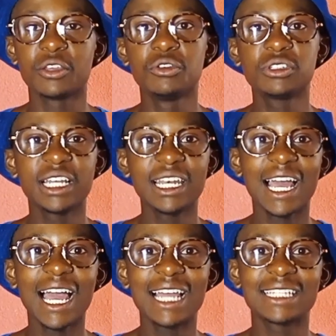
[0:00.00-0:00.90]

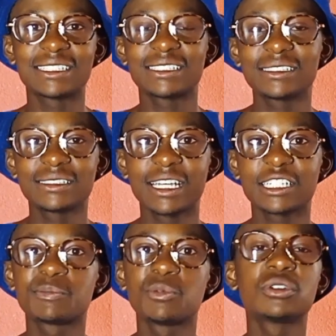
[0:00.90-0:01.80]
Utilize
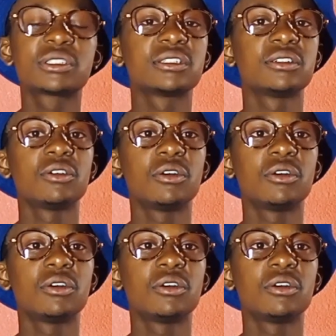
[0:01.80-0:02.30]
textbooks,